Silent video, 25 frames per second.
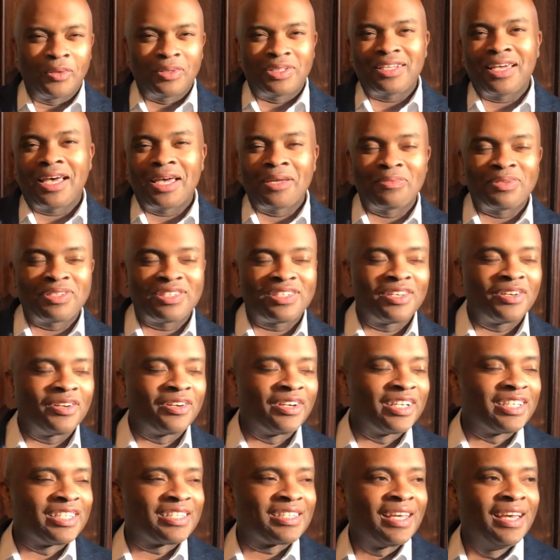type
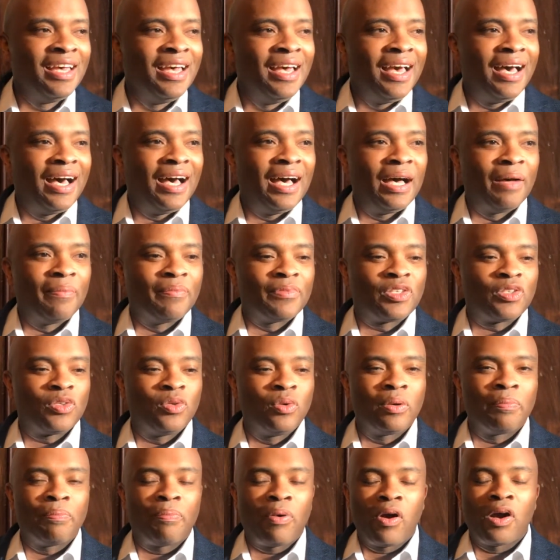series, to
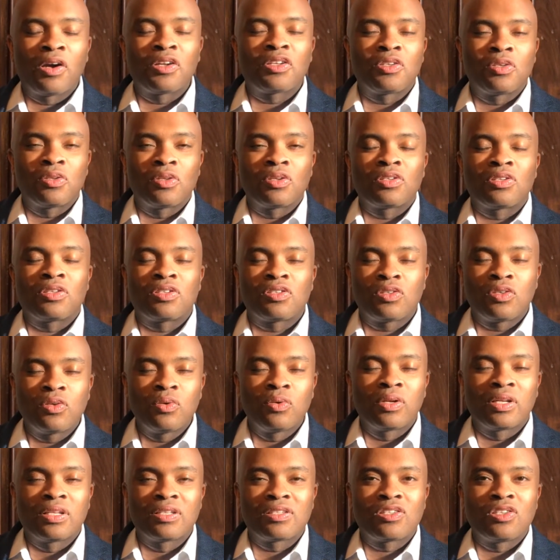impart to the
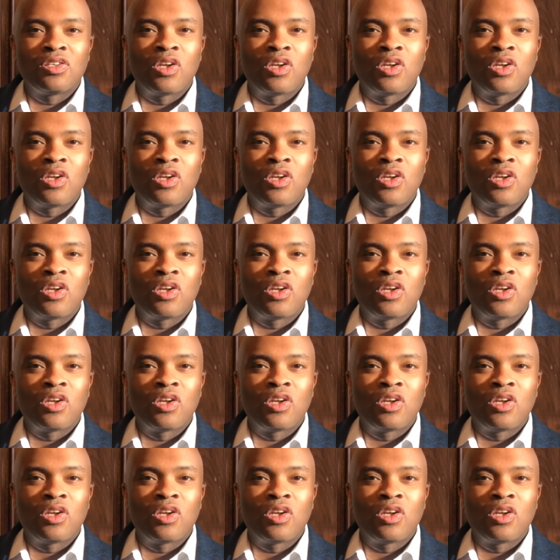students,